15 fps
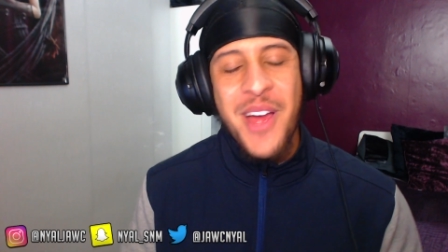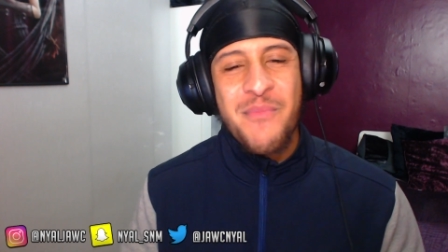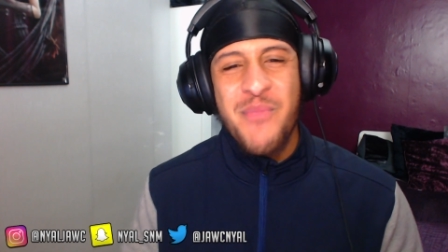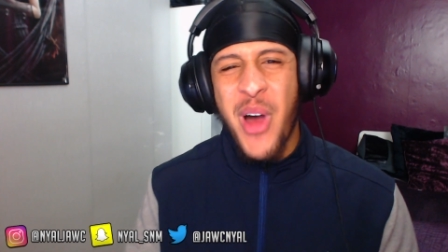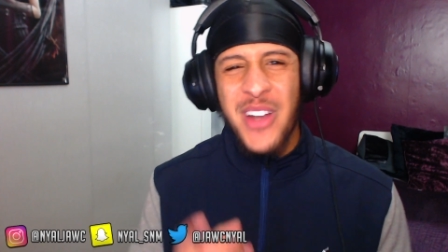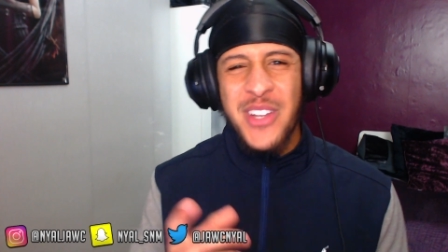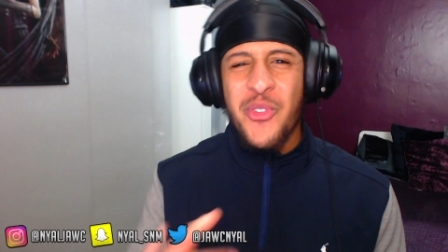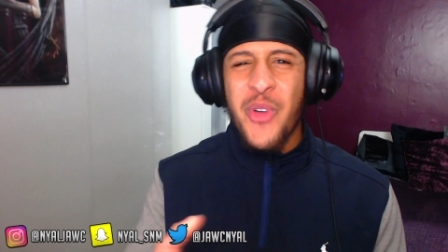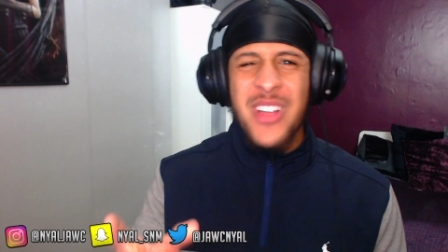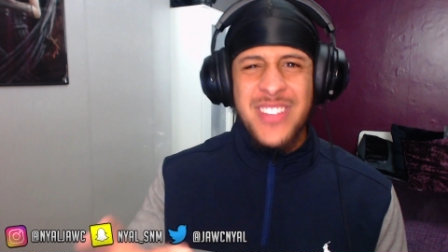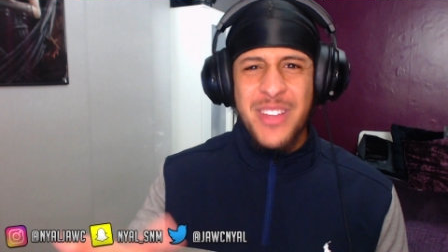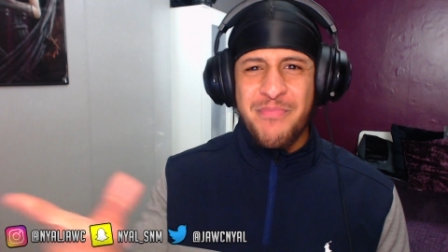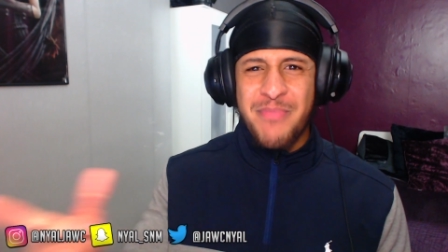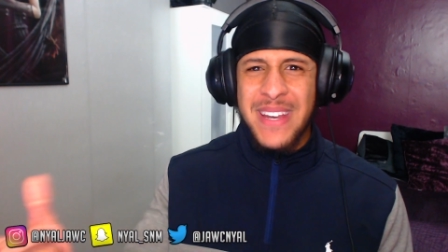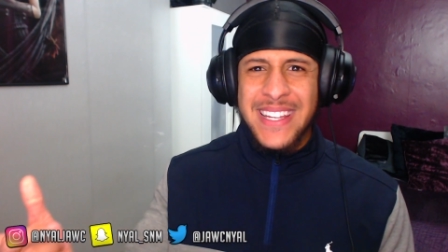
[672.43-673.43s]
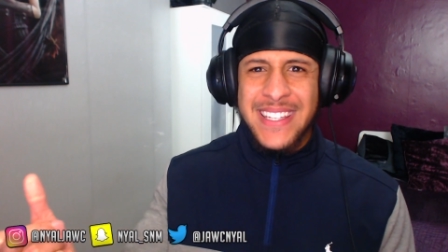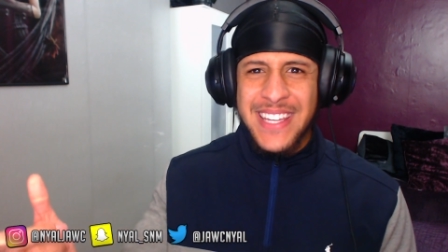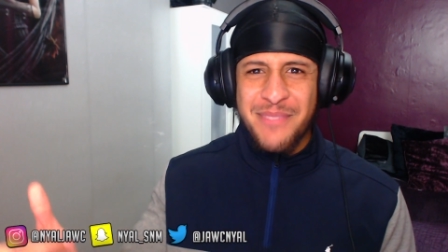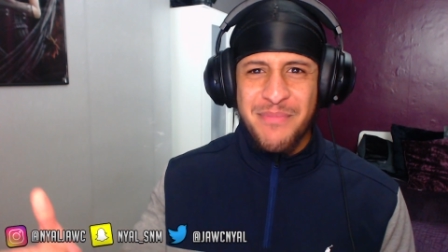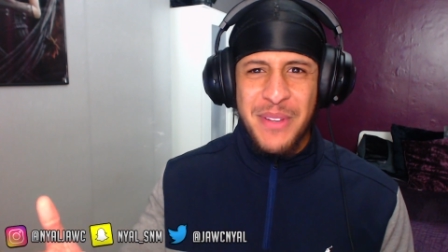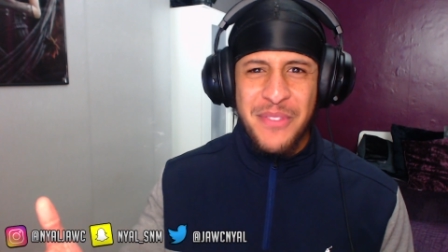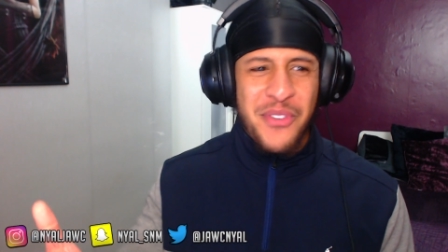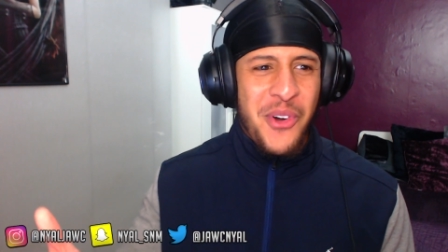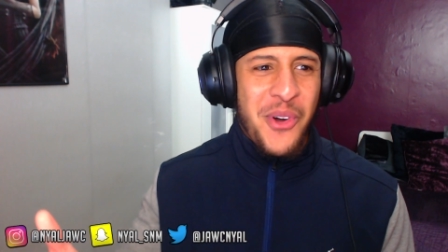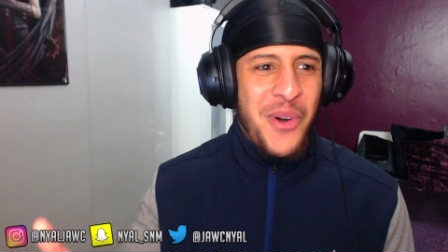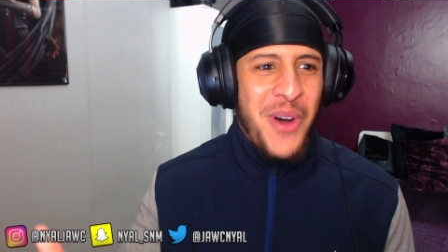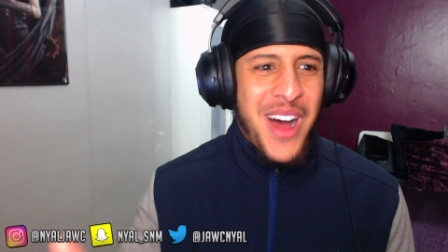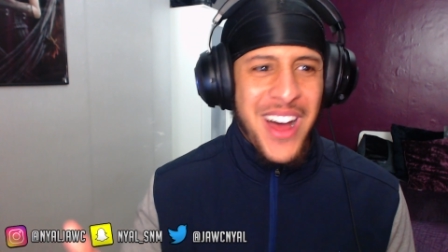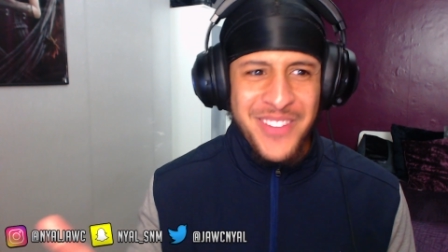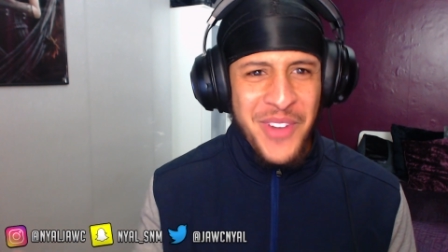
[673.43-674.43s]
Bro, I don't know why I said Billy Kid before.
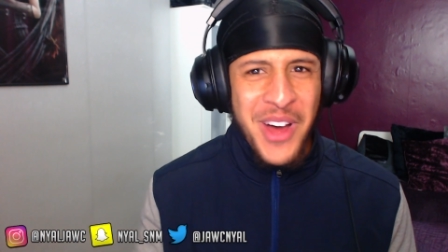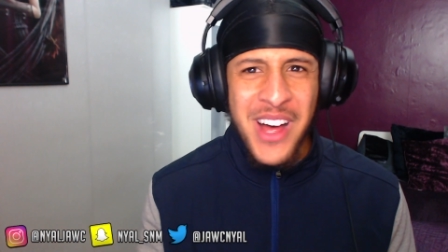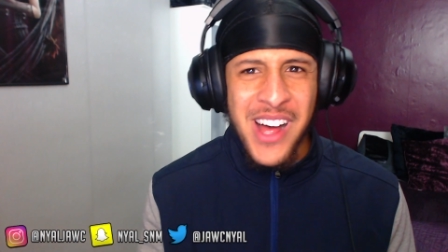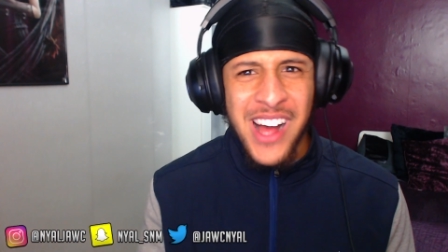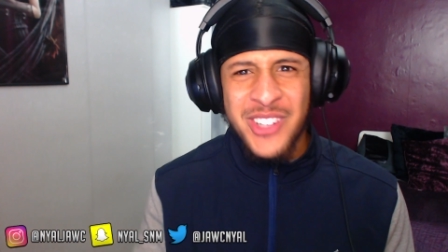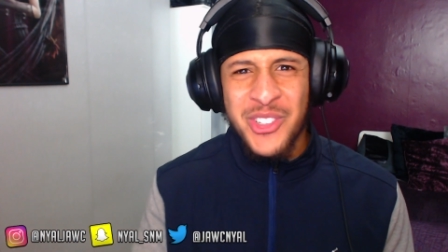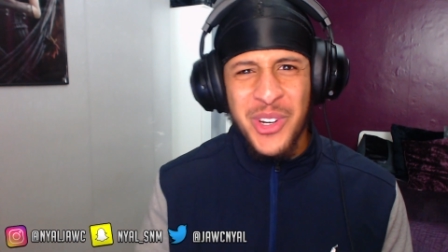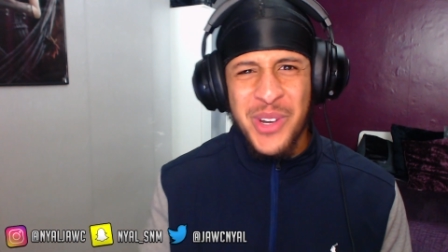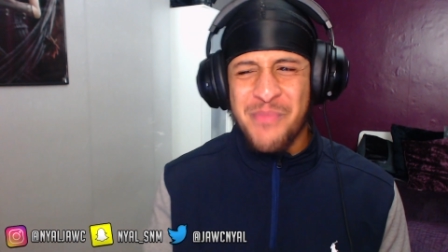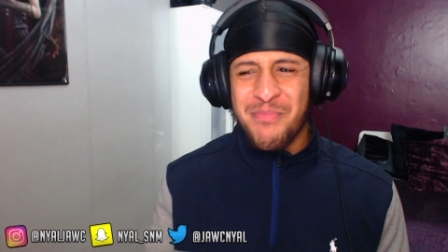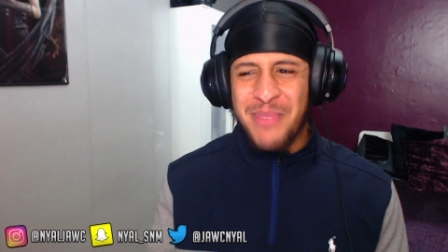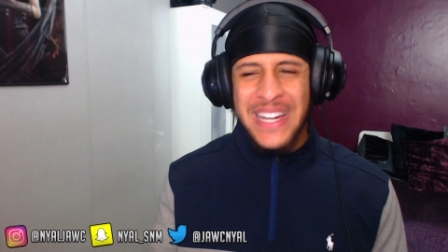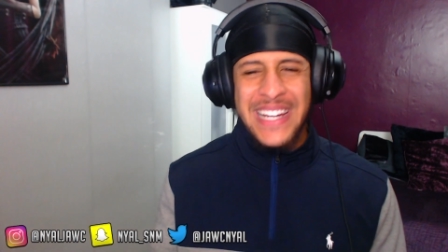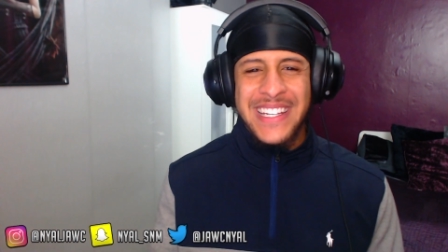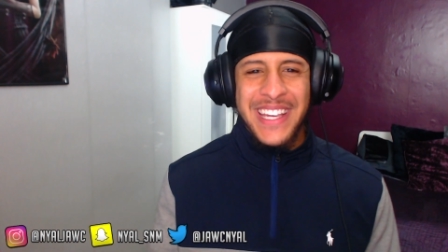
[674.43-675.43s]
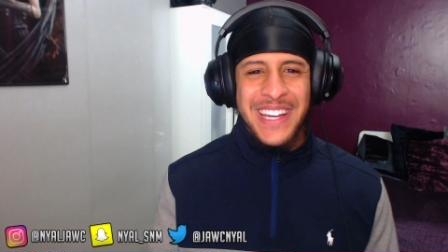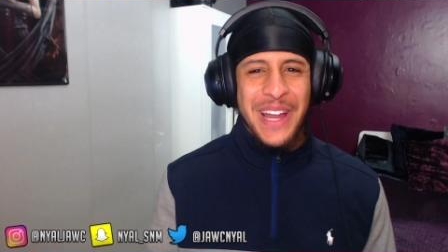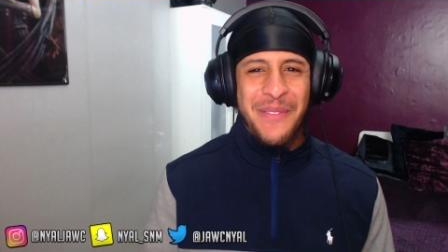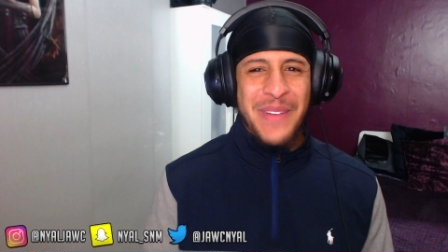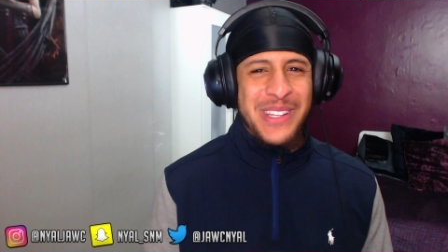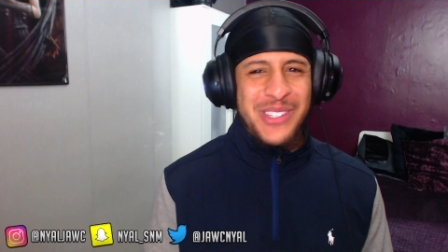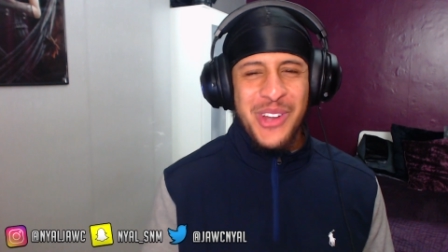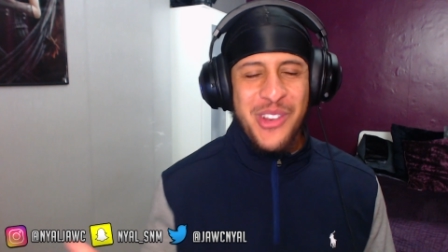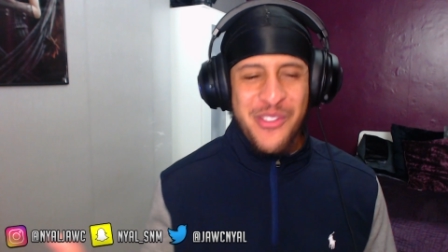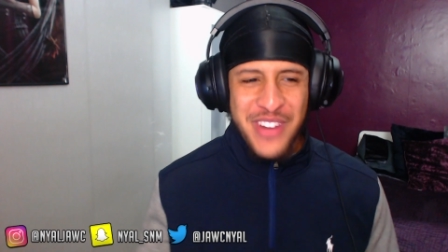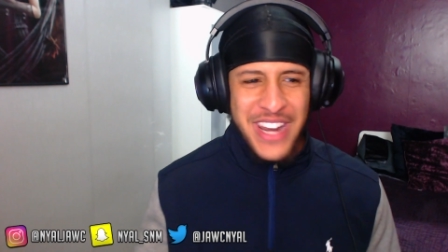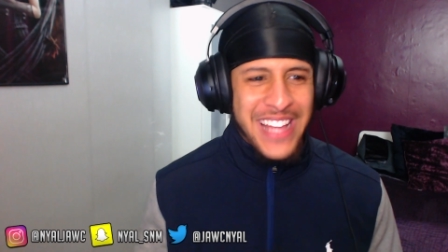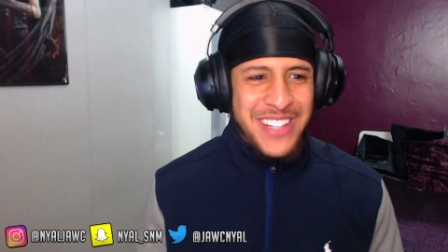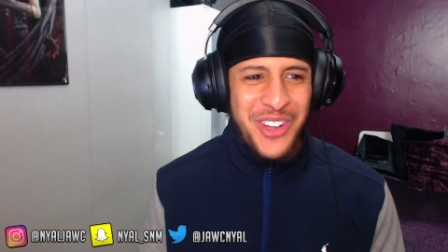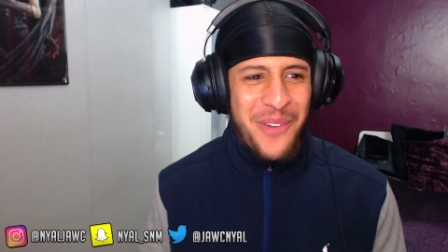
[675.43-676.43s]
I called him Billy Kid. I meant to call him
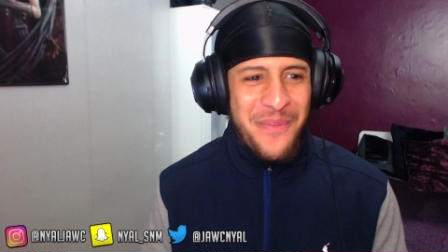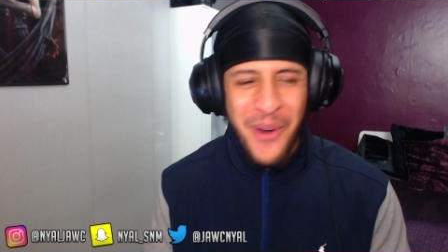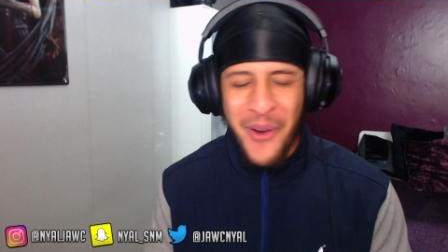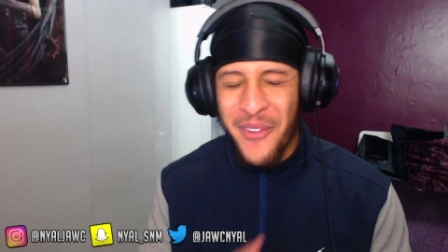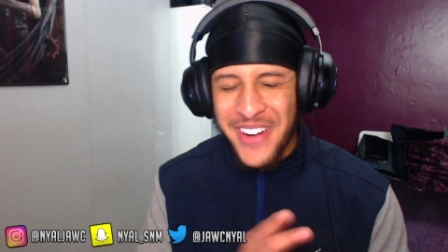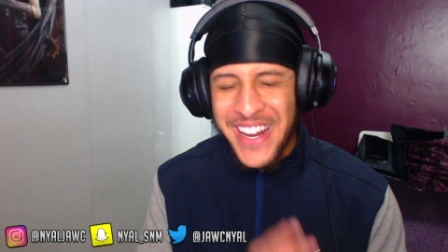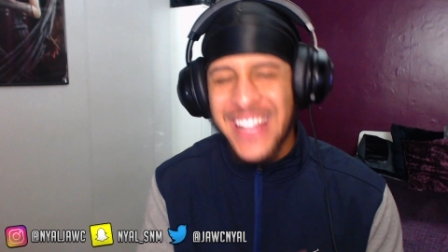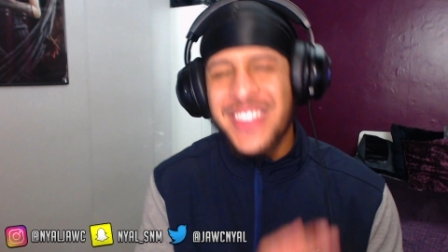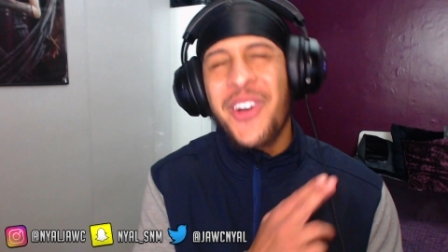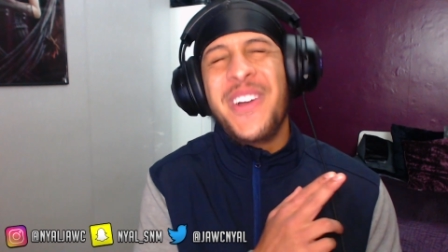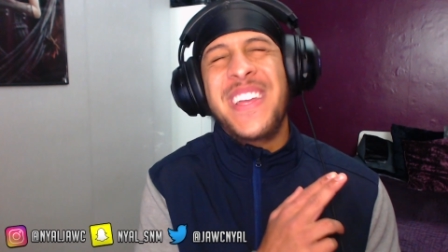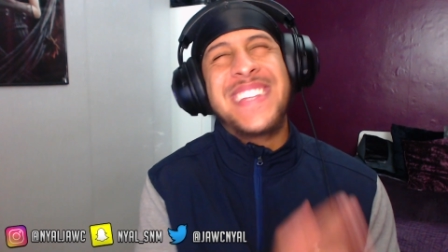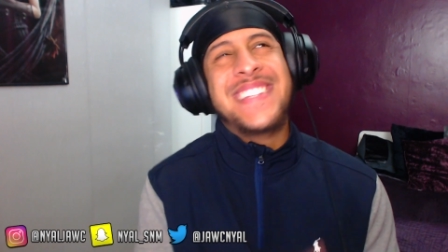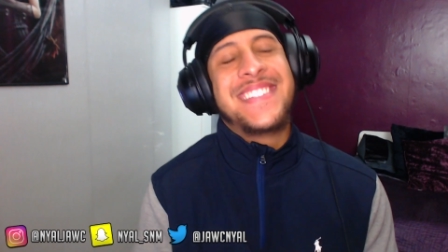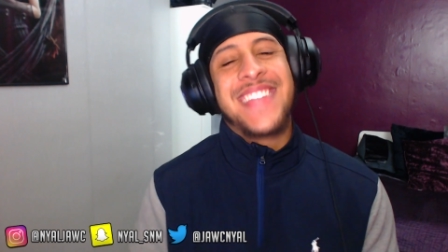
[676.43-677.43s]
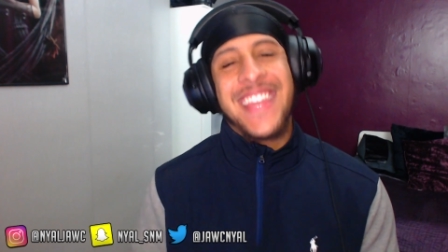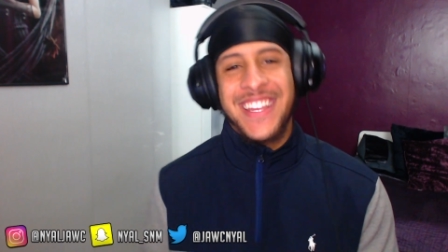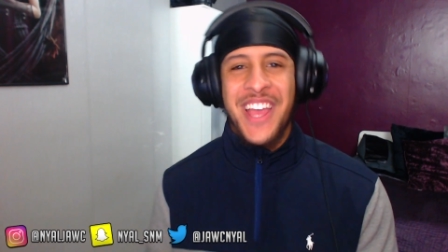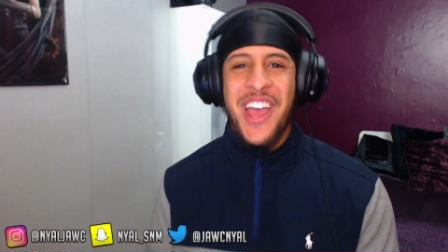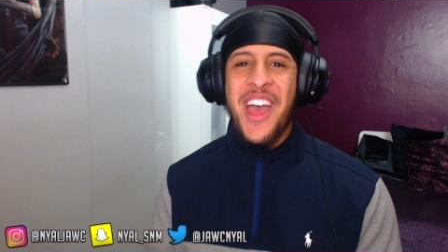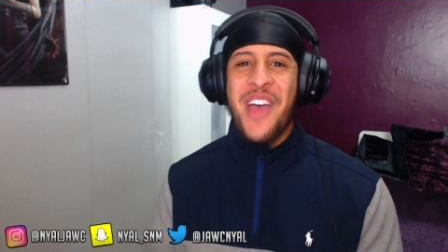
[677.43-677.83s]
Reto, bro. Reto is sick.